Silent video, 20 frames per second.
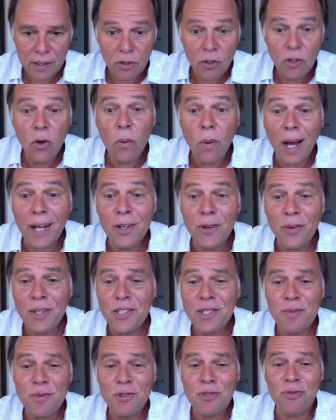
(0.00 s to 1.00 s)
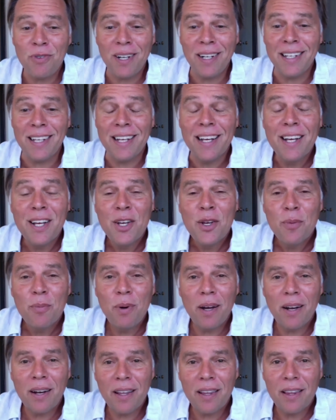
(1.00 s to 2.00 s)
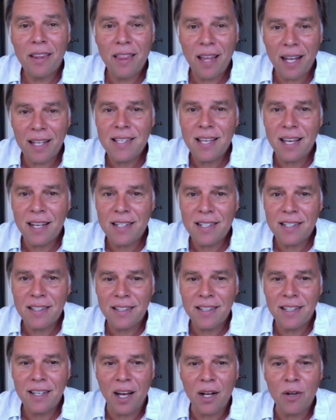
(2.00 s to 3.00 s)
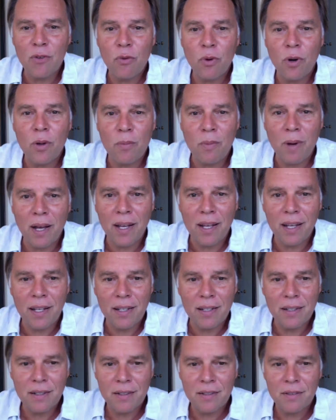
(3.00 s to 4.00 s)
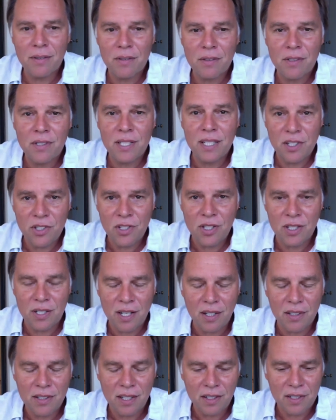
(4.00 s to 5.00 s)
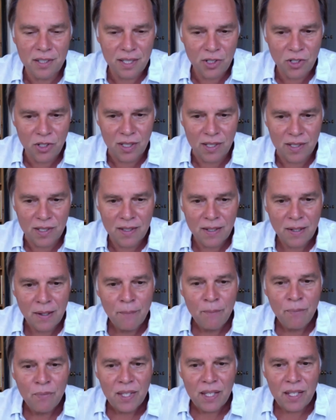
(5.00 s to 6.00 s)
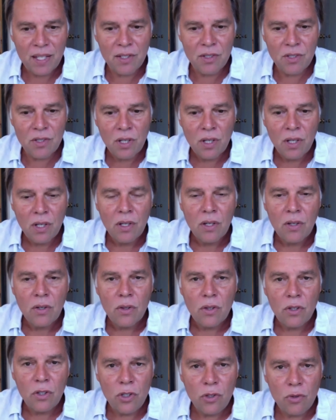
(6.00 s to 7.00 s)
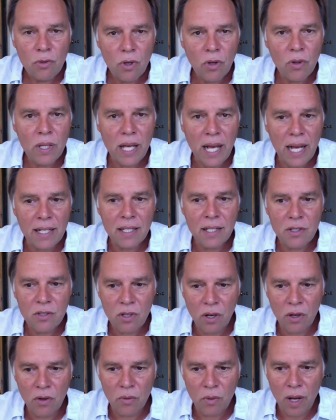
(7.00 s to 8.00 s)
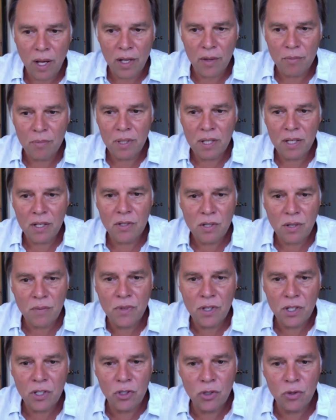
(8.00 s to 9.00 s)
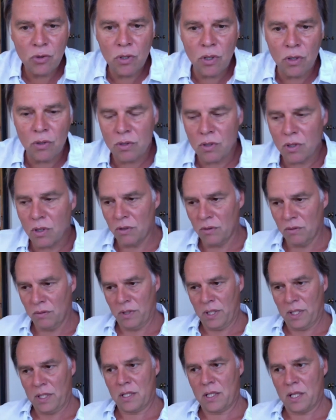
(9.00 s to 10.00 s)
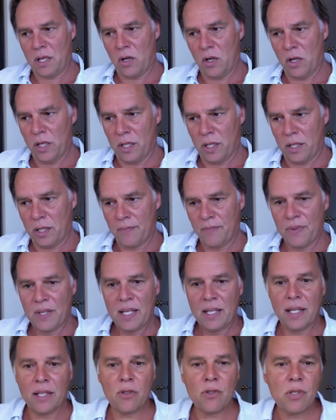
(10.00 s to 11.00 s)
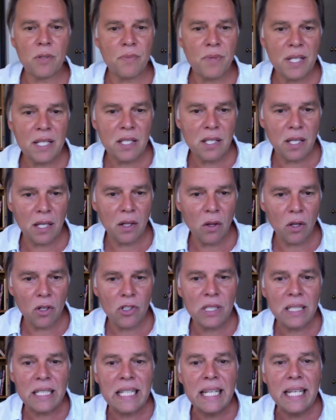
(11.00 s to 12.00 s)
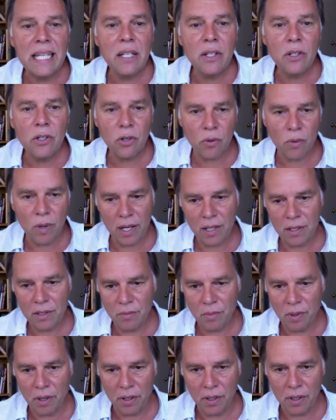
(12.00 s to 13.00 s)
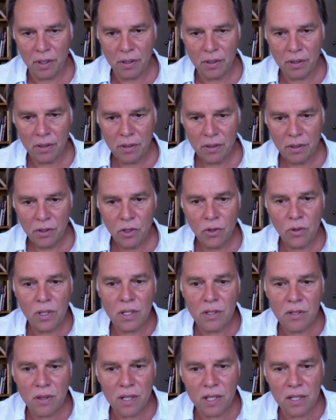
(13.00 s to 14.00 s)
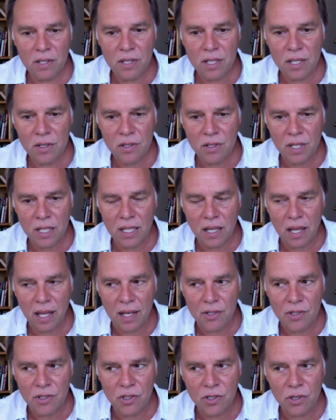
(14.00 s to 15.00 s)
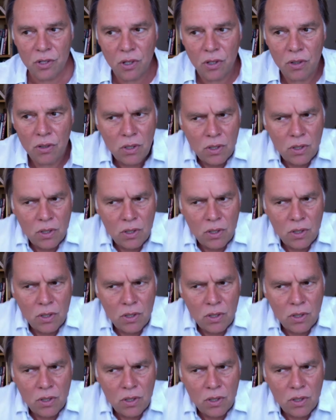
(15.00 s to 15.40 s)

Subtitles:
no, I know that seems funny, but that's actually kind of one of my telltale teachings is, the acting's not right because something in you goes, oh, that's psychotic. Like there's something psychologically incorrect about it. You're in a scene study class and you go,